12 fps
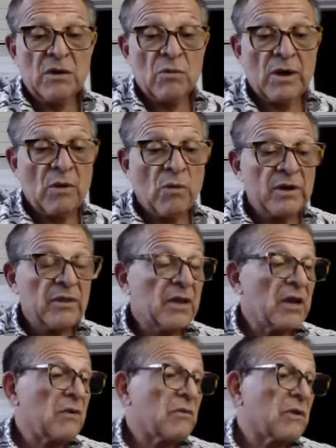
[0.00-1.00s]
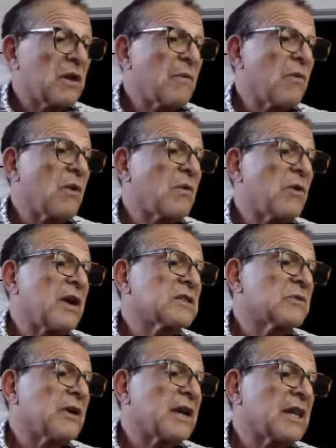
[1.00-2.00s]
Well, one of the #1
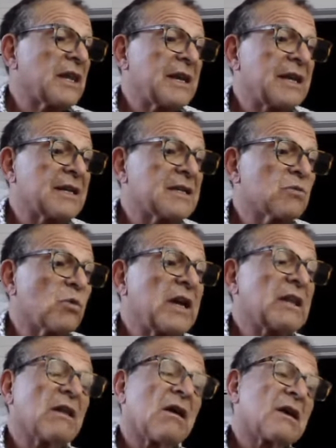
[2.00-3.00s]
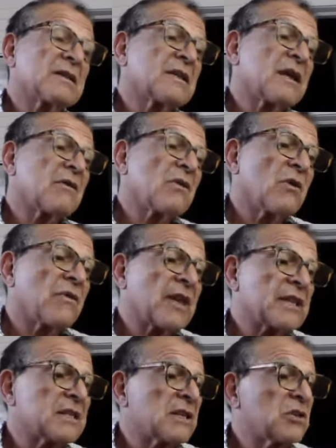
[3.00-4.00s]
ways to regulating is weight loss. I don't know if
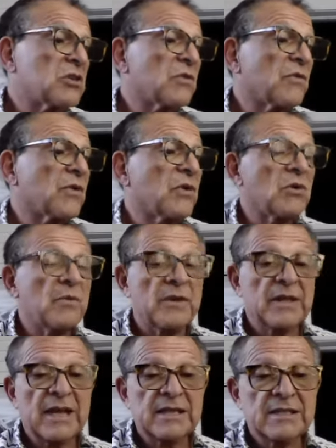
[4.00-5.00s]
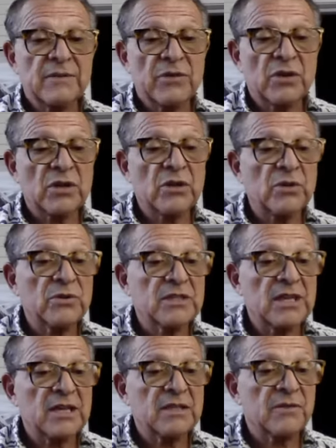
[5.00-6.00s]
that's an issue for you, but that's if you can lose
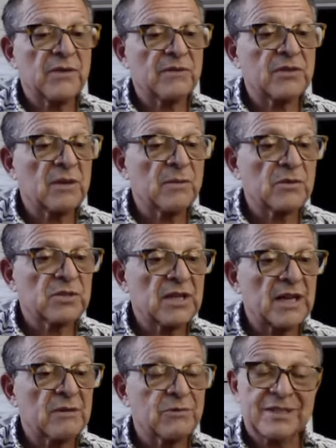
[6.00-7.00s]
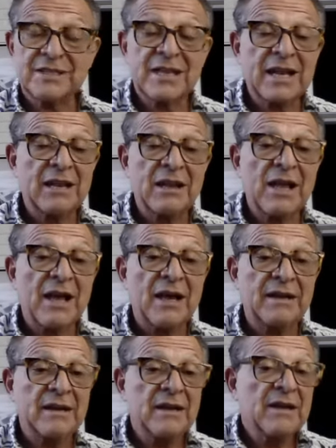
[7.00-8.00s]
10 to 15%, which is not a
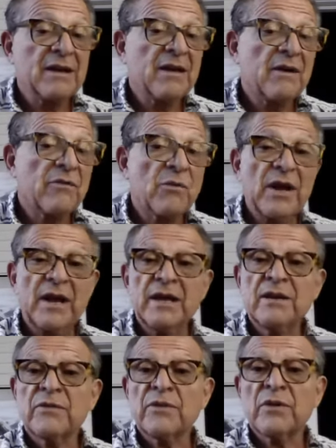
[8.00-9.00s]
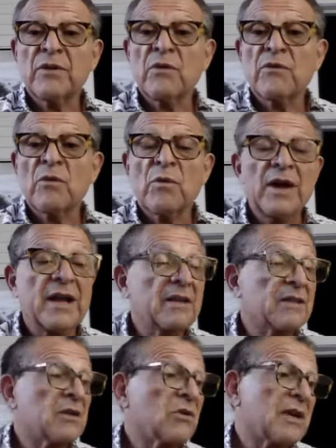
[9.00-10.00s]
lot, of weight, if you're
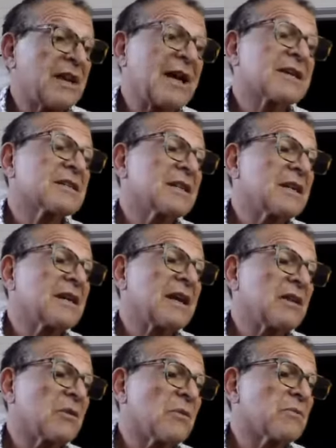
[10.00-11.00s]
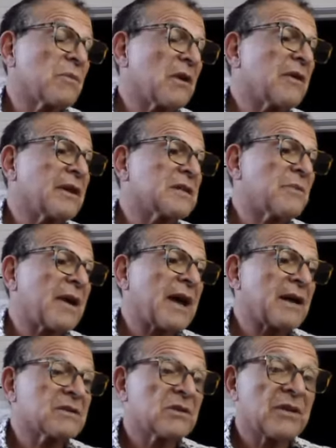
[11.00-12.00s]
overweight, then you can actually get your periods
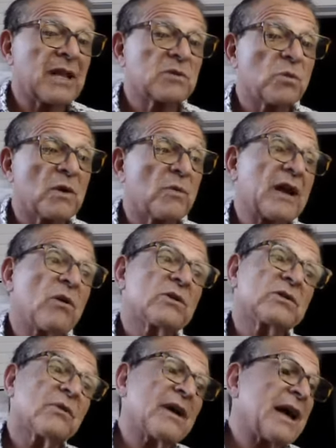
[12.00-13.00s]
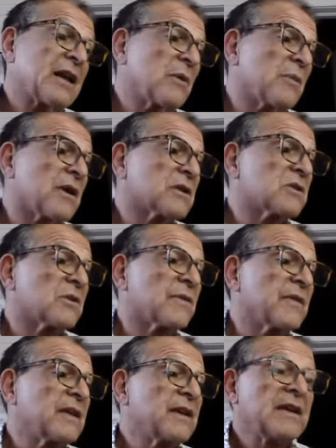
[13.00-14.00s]
back. So that's one way. And also
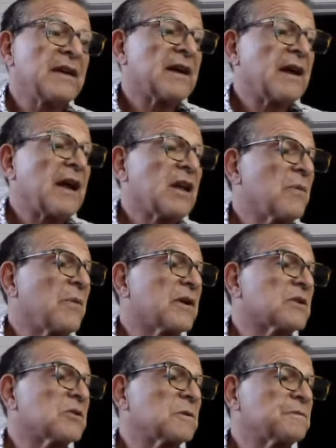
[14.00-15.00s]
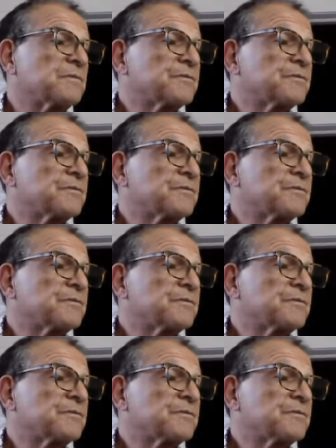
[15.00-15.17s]
acupuncture. Acupuncture.